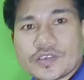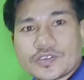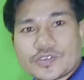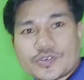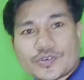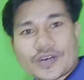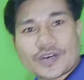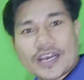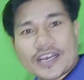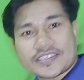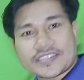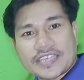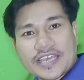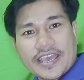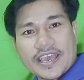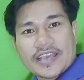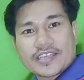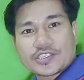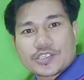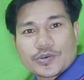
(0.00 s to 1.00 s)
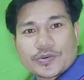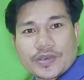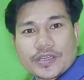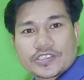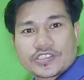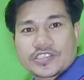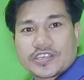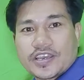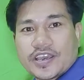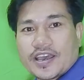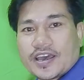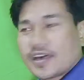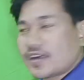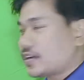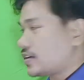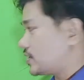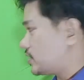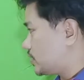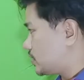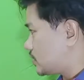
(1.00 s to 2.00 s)
So guys, as you can see here,
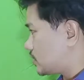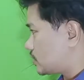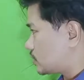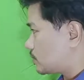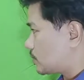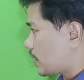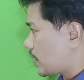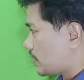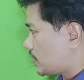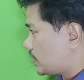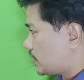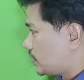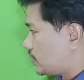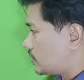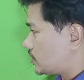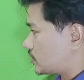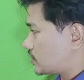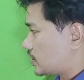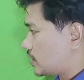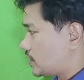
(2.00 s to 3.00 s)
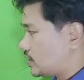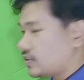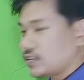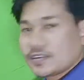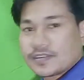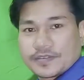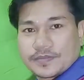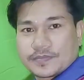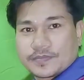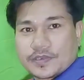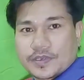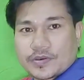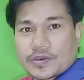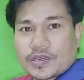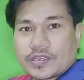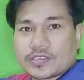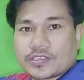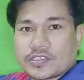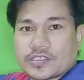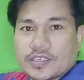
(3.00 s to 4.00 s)
this is my green screen. You
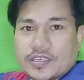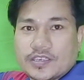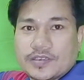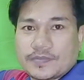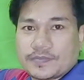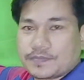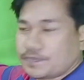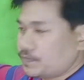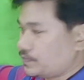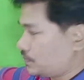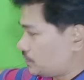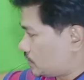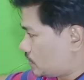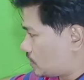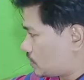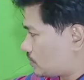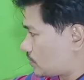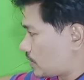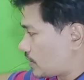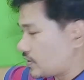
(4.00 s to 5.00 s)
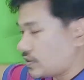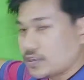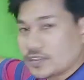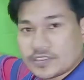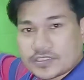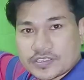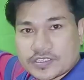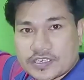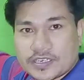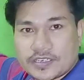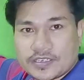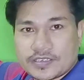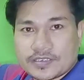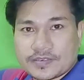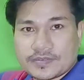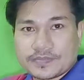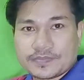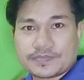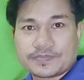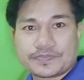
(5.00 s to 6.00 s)
can see this is my green screen.
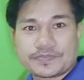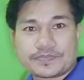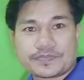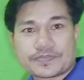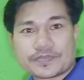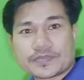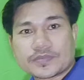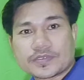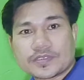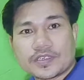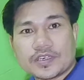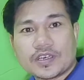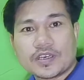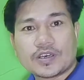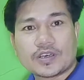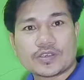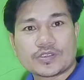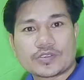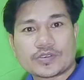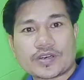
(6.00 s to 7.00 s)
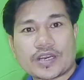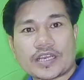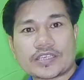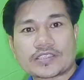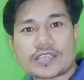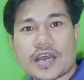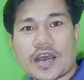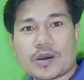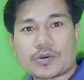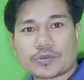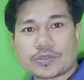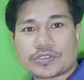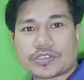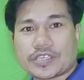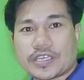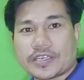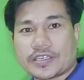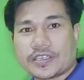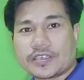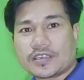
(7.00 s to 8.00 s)
So guys, how to
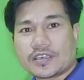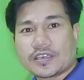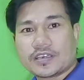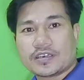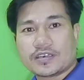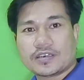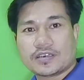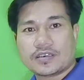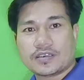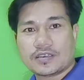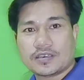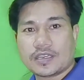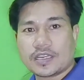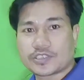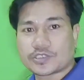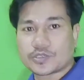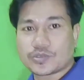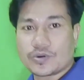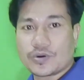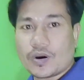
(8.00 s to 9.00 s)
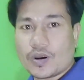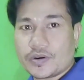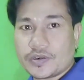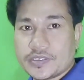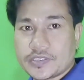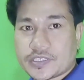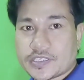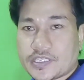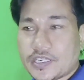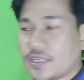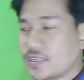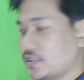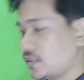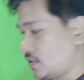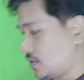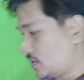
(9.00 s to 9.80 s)
setting? Let's go on the screen.